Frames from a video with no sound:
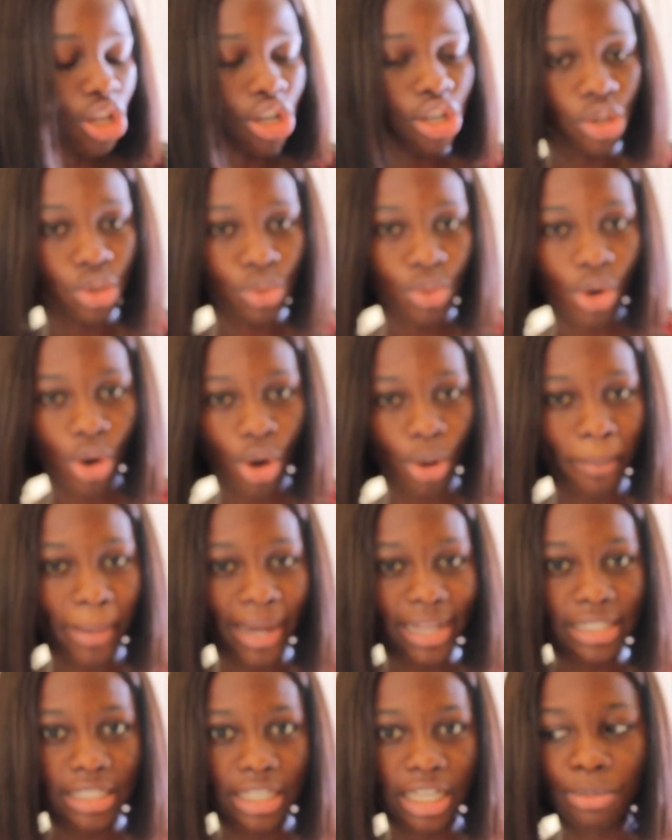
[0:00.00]
look on
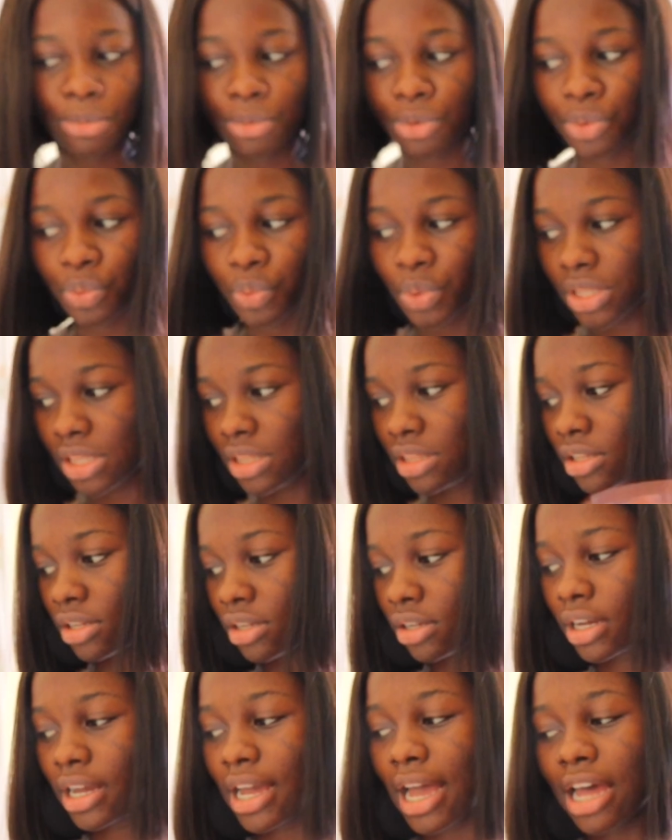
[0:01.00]
my table with
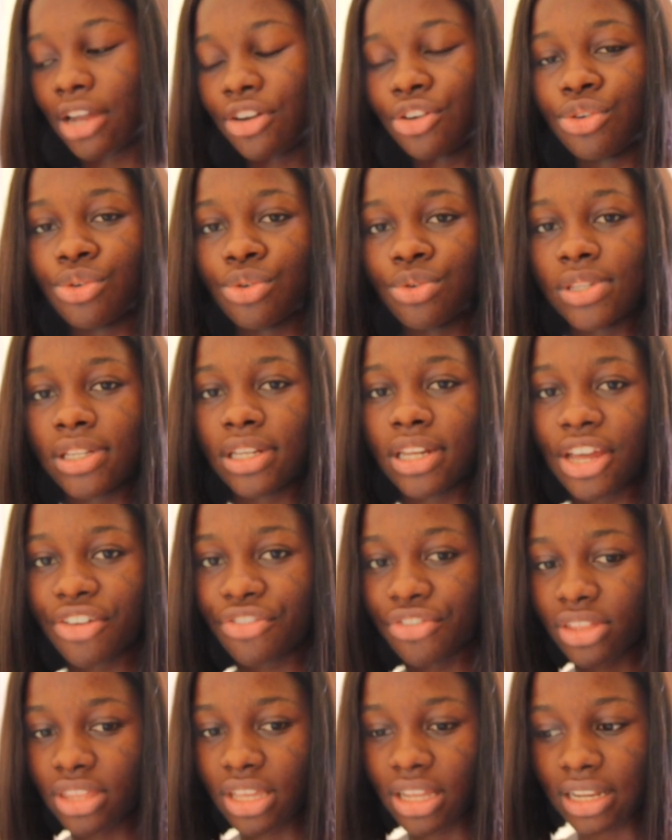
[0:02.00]
the candles and
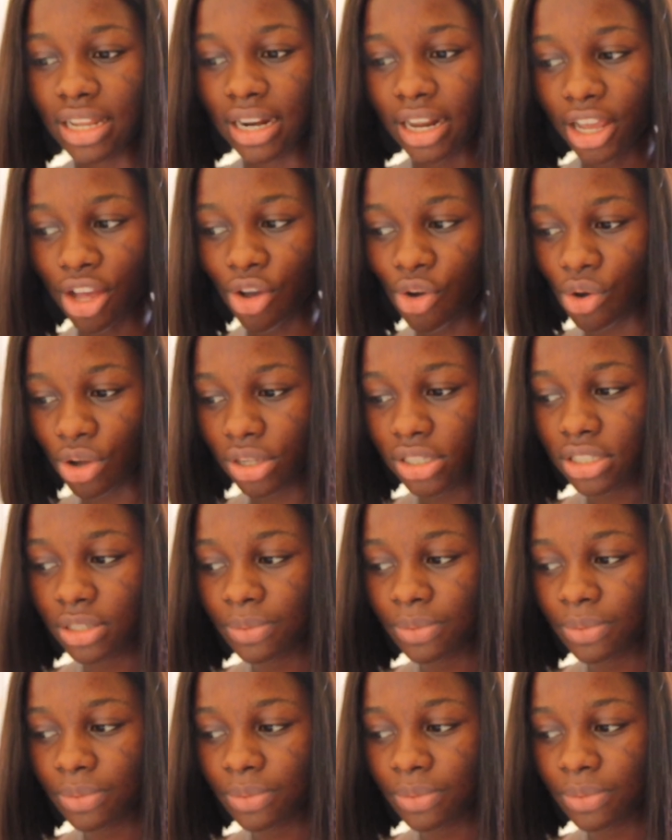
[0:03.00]
everything that I got.